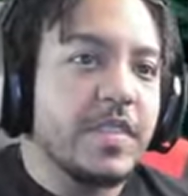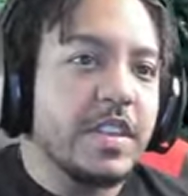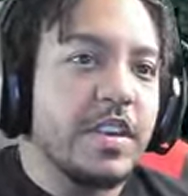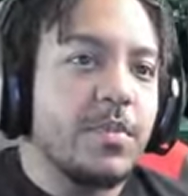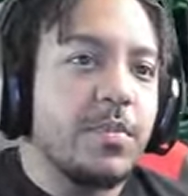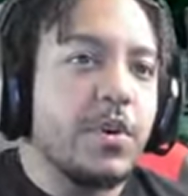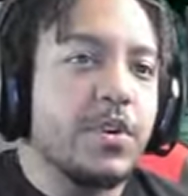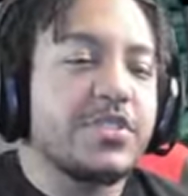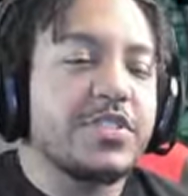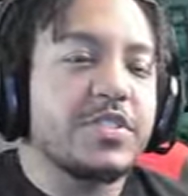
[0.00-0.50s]

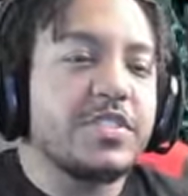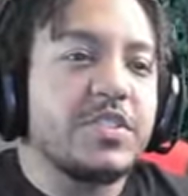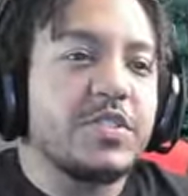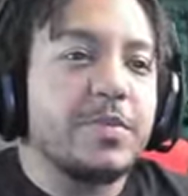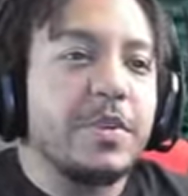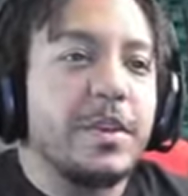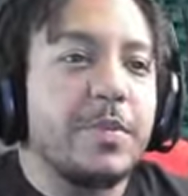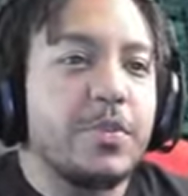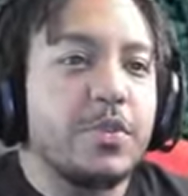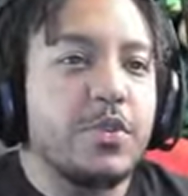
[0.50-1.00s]
Most of these
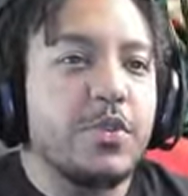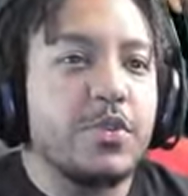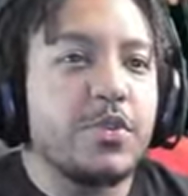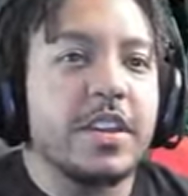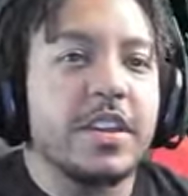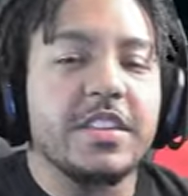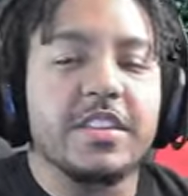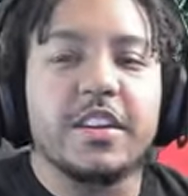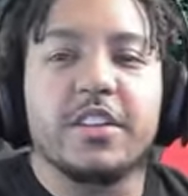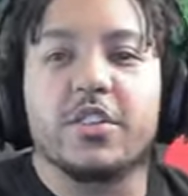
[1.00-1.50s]
people
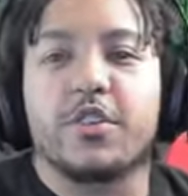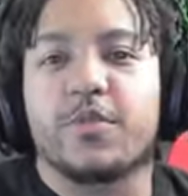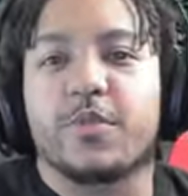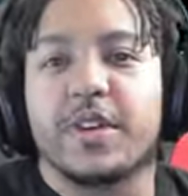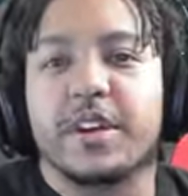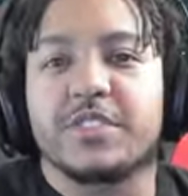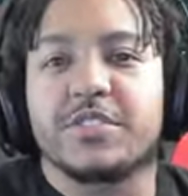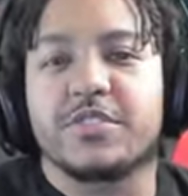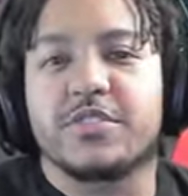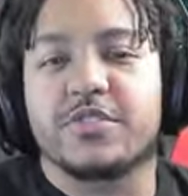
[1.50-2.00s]
in yellow
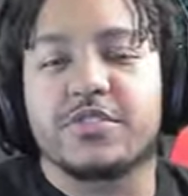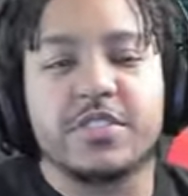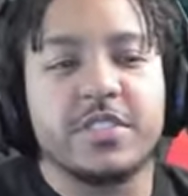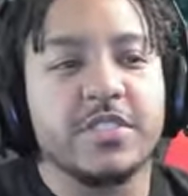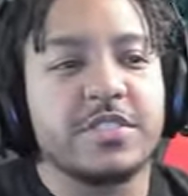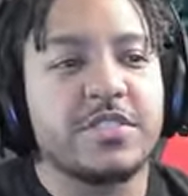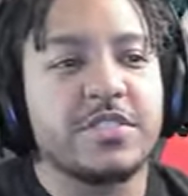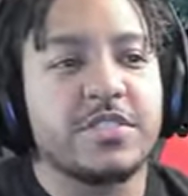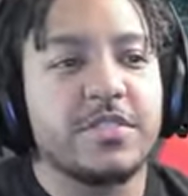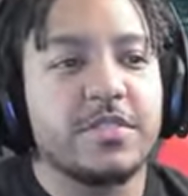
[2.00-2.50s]
ranks are
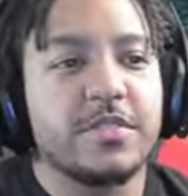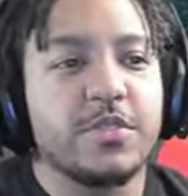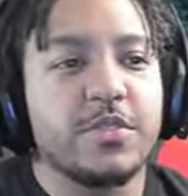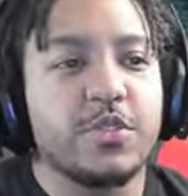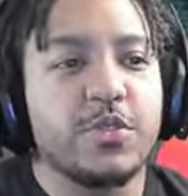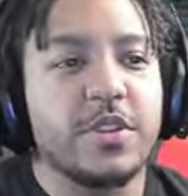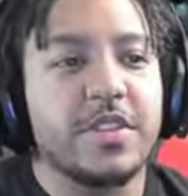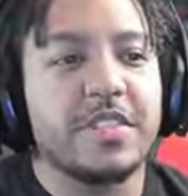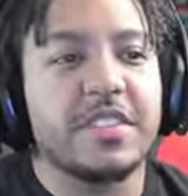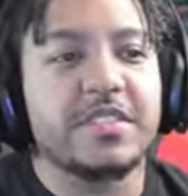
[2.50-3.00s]
just
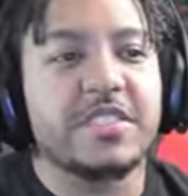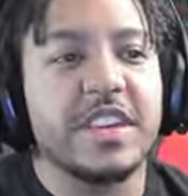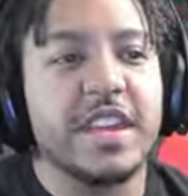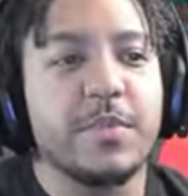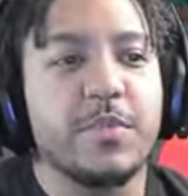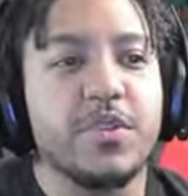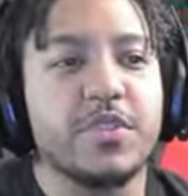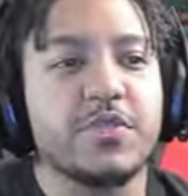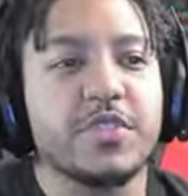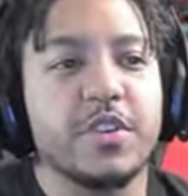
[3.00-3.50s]
doing the same
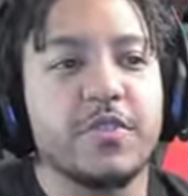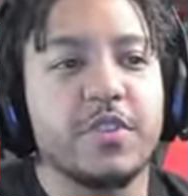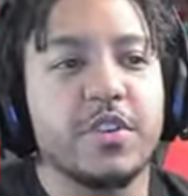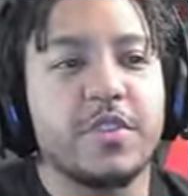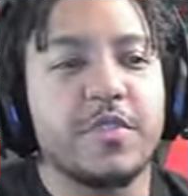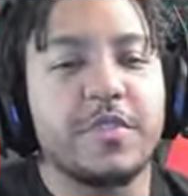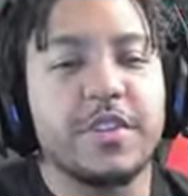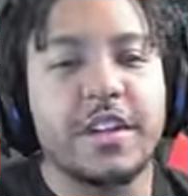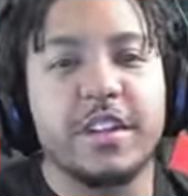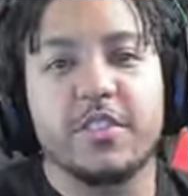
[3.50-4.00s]
moves over and
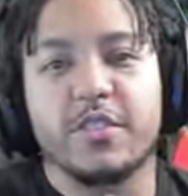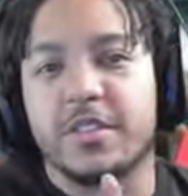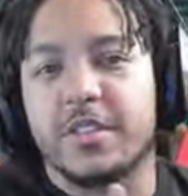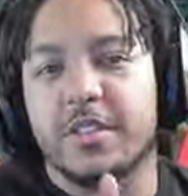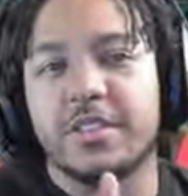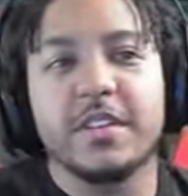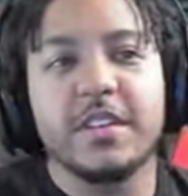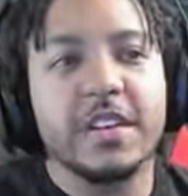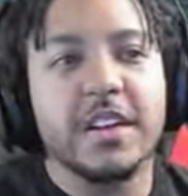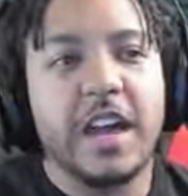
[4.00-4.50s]
over again. Look,
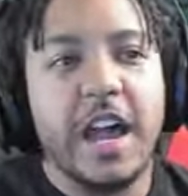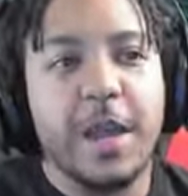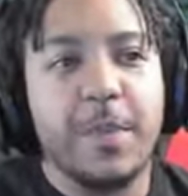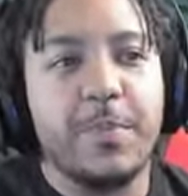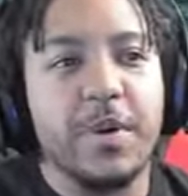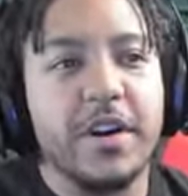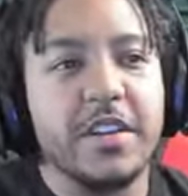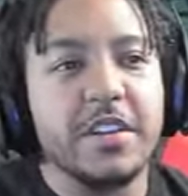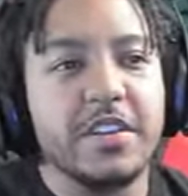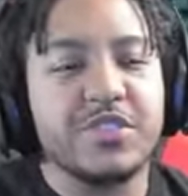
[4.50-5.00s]
I
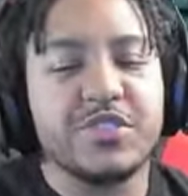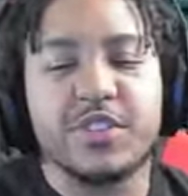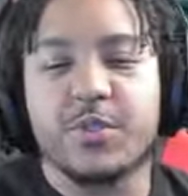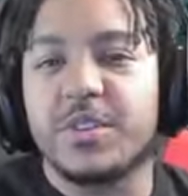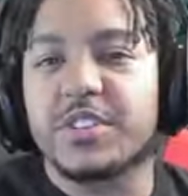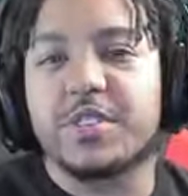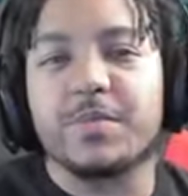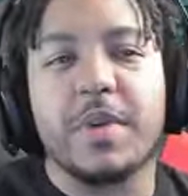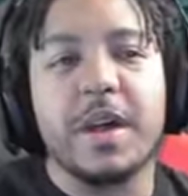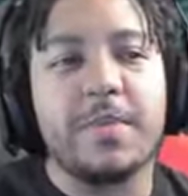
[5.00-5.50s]
punished. It
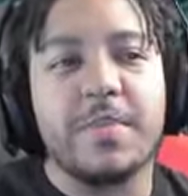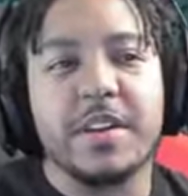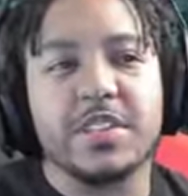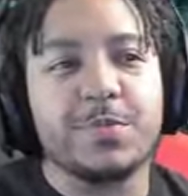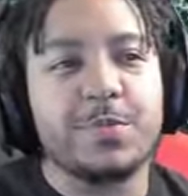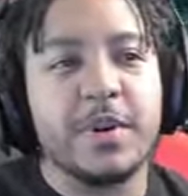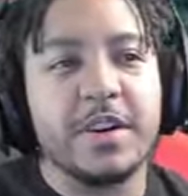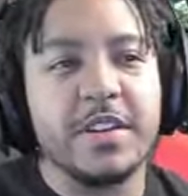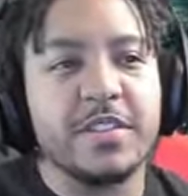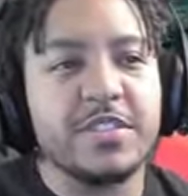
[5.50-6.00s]
wasn't my best
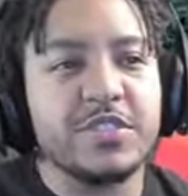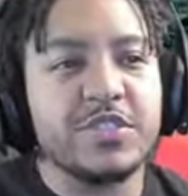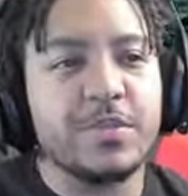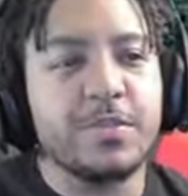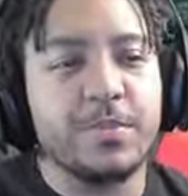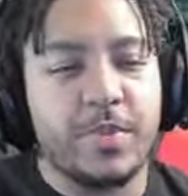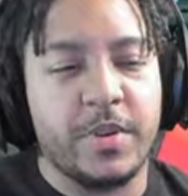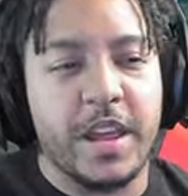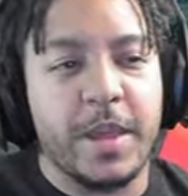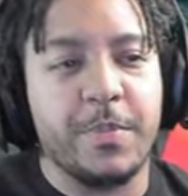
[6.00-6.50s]
punish,
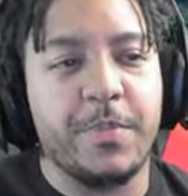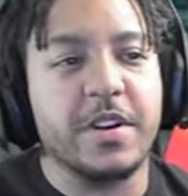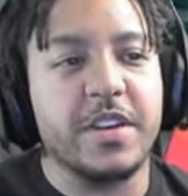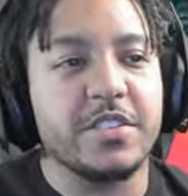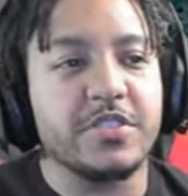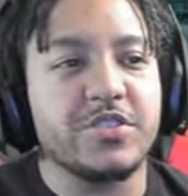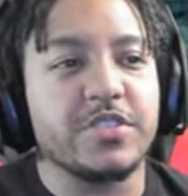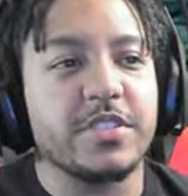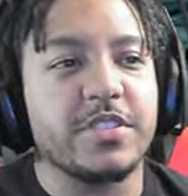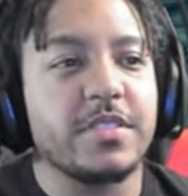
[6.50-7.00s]
but I
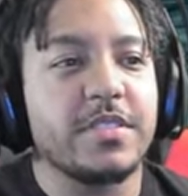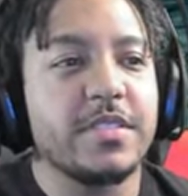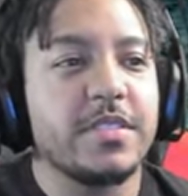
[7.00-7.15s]
punished it.